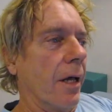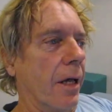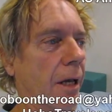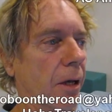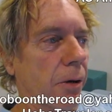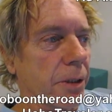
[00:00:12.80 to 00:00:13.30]

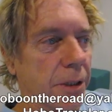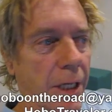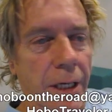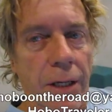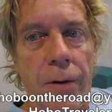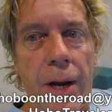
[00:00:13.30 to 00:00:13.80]
Hello, it's
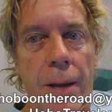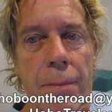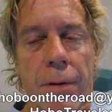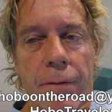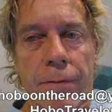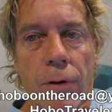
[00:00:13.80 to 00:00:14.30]
Andy Graham
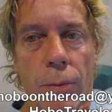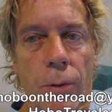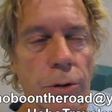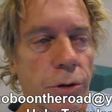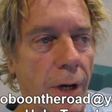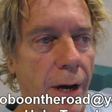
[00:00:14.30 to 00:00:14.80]
of
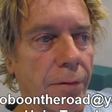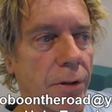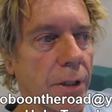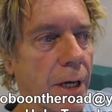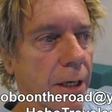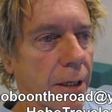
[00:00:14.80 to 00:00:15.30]

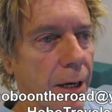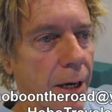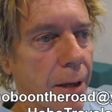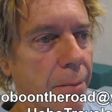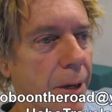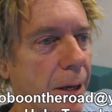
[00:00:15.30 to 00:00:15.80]

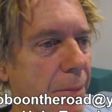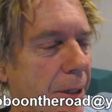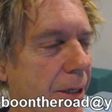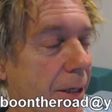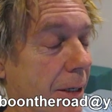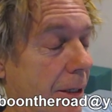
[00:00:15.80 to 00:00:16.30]
HoboTraveler.com. I'm
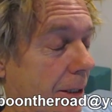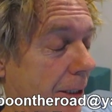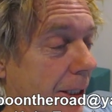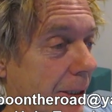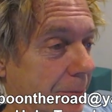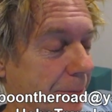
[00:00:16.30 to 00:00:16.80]
in,
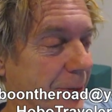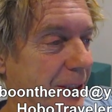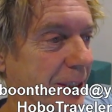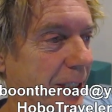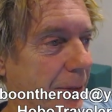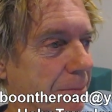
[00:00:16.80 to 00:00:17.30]

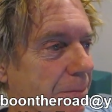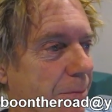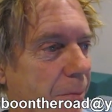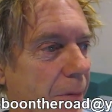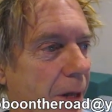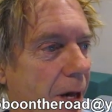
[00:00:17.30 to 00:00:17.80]
let's see,
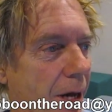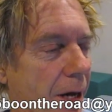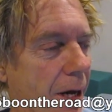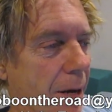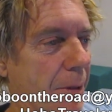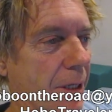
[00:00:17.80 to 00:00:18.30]

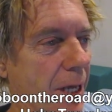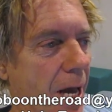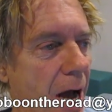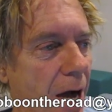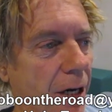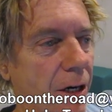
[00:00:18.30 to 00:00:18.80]
I'm in the
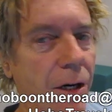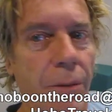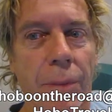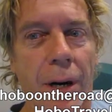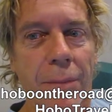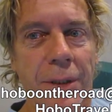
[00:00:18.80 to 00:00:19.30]
Anker
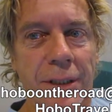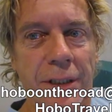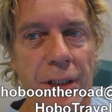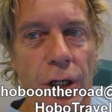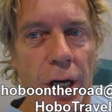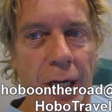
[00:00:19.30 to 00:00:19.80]
Apartments
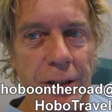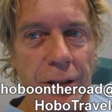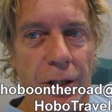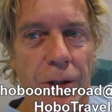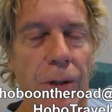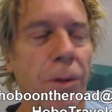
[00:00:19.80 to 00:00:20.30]
in
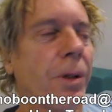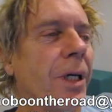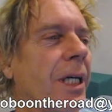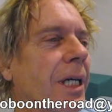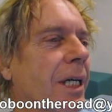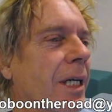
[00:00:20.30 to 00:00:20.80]
Oslo.
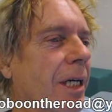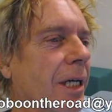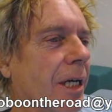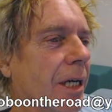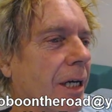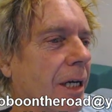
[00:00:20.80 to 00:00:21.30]

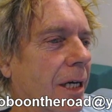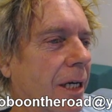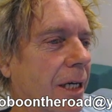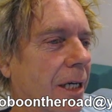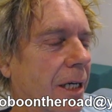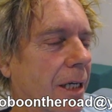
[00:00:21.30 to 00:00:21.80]

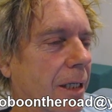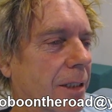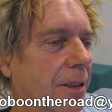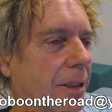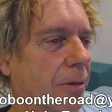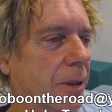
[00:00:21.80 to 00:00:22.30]

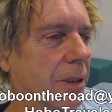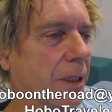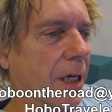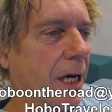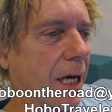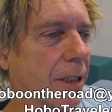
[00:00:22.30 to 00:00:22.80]
Let's see, what is
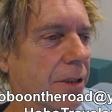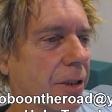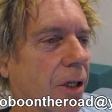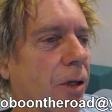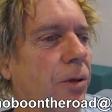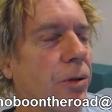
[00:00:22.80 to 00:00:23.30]
it?
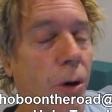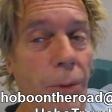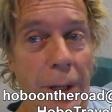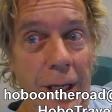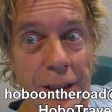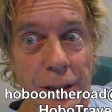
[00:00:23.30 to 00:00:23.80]
Oslo,
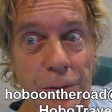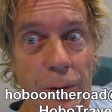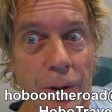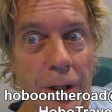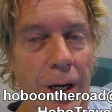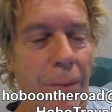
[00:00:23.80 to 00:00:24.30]
Norway. I just
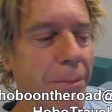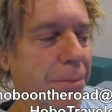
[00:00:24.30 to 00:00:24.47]
woke up.